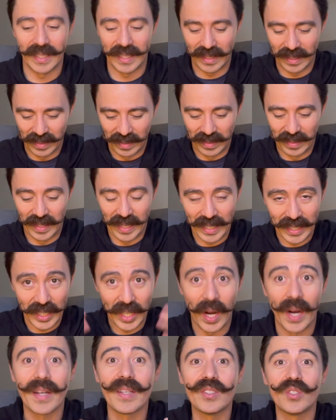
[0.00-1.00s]
That that
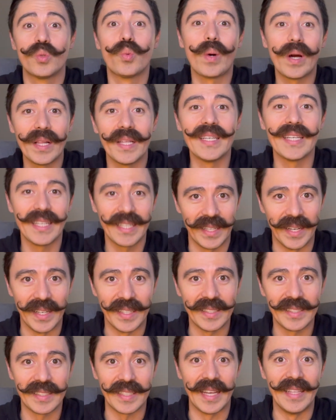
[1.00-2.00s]
God is dwelling in
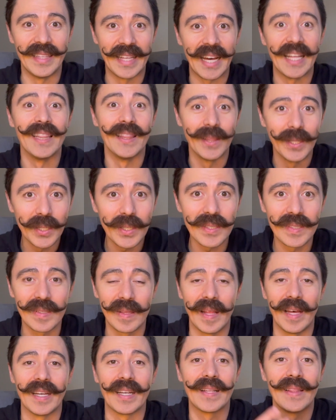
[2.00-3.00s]
us and that looks
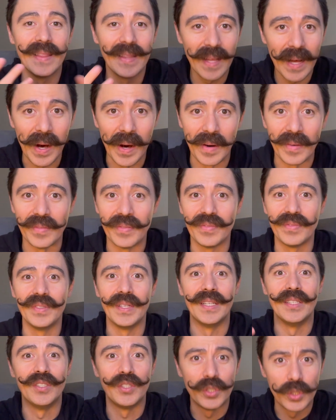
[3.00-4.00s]
like love
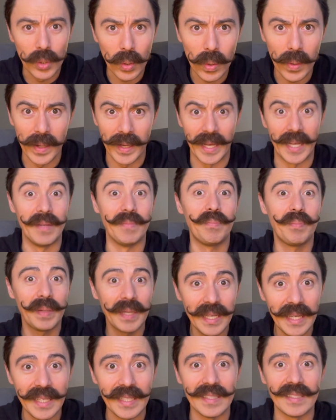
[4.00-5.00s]
and joy and
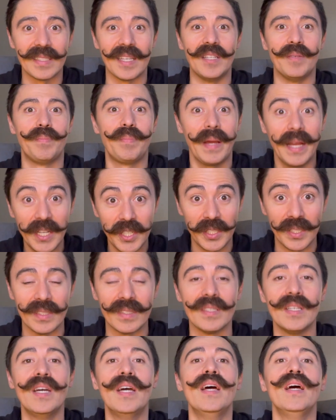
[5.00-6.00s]
peace and
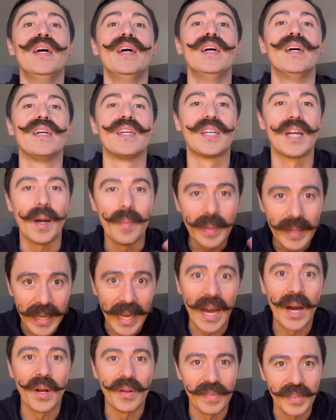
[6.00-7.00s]
patience coming
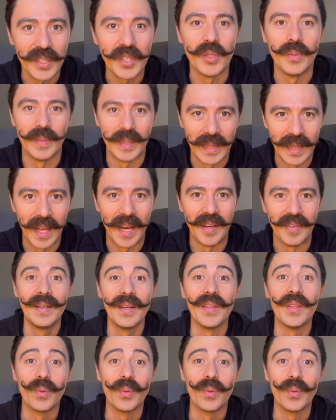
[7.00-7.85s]
out of a human life.